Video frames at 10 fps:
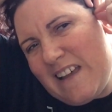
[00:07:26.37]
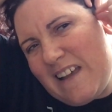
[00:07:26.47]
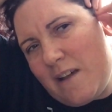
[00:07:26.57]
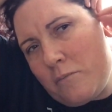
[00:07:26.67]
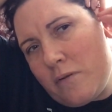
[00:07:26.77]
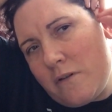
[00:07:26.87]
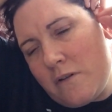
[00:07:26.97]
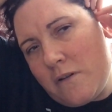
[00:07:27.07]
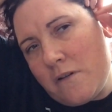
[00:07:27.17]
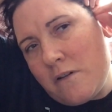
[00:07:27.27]
up
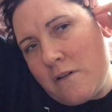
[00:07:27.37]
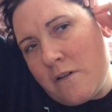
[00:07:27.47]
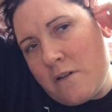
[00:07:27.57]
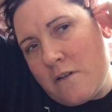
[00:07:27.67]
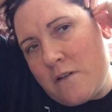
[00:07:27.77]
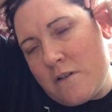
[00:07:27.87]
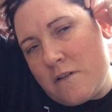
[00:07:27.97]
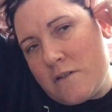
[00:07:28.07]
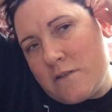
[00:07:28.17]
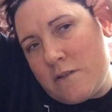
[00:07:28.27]

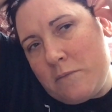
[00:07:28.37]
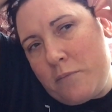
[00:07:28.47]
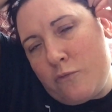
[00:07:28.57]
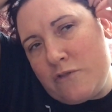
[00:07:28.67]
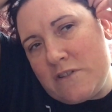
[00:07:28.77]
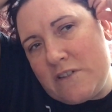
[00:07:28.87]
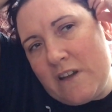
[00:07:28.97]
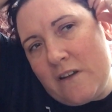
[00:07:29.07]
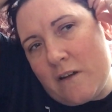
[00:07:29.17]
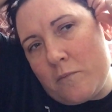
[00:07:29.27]
so it pulls your
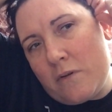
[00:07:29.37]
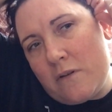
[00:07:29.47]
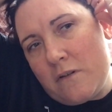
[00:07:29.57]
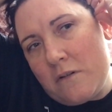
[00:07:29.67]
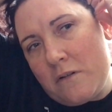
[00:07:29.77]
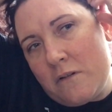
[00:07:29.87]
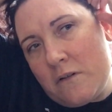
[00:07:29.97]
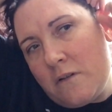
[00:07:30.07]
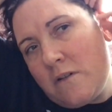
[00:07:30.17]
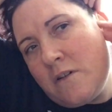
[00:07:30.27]
skin up.
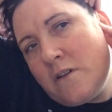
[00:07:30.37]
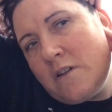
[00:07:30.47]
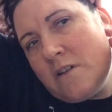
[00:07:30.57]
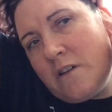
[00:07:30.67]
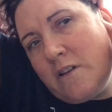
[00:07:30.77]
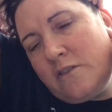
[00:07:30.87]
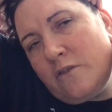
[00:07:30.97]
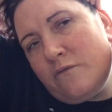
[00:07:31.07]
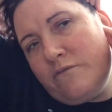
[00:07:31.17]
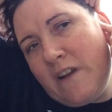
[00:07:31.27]
So you're
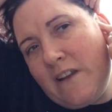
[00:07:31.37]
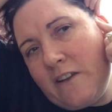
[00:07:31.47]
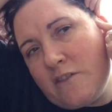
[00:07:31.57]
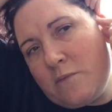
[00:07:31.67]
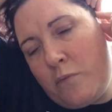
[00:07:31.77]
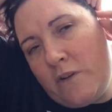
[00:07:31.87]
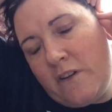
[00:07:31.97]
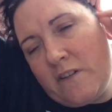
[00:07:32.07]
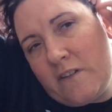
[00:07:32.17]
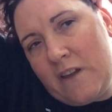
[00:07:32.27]
sort of really just
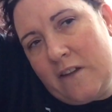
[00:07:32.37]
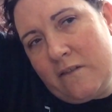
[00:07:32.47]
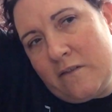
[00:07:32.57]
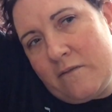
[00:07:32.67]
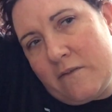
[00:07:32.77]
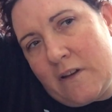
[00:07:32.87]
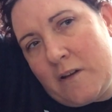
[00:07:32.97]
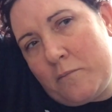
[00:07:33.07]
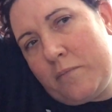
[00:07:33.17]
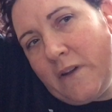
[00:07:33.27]
pulling your skin
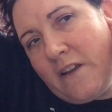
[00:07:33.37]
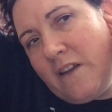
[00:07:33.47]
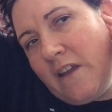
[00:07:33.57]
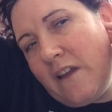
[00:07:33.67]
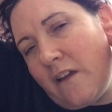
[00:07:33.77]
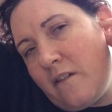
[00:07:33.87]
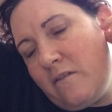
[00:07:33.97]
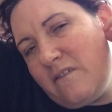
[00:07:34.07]
up in the air.